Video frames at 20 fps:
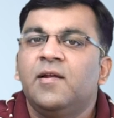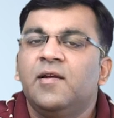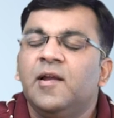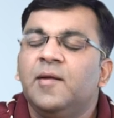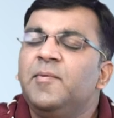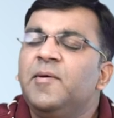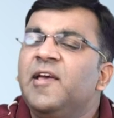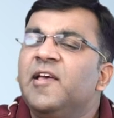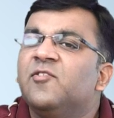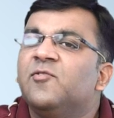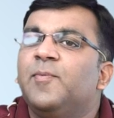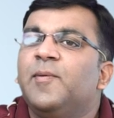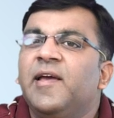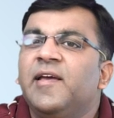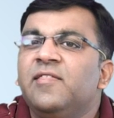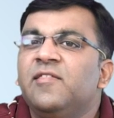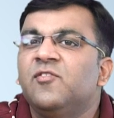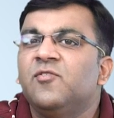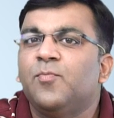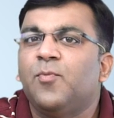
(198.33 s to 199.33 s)
Let me
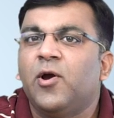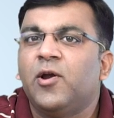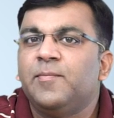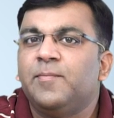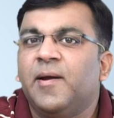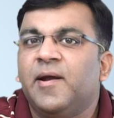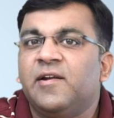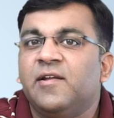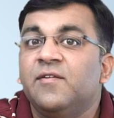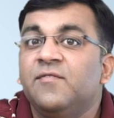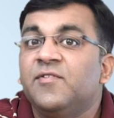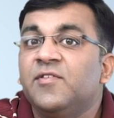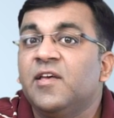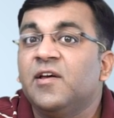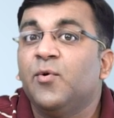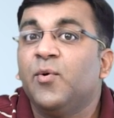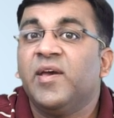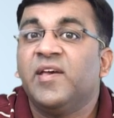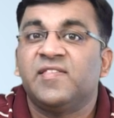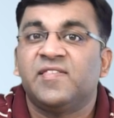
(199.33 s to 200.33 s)
explain this point better with
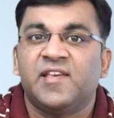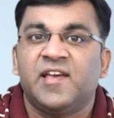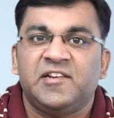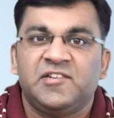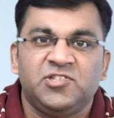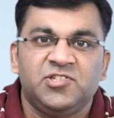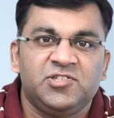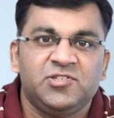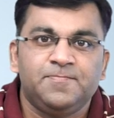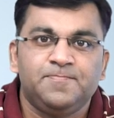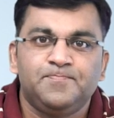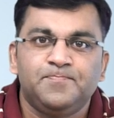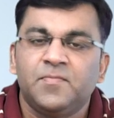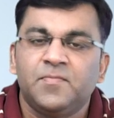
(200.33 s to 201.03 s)
a quick sketch.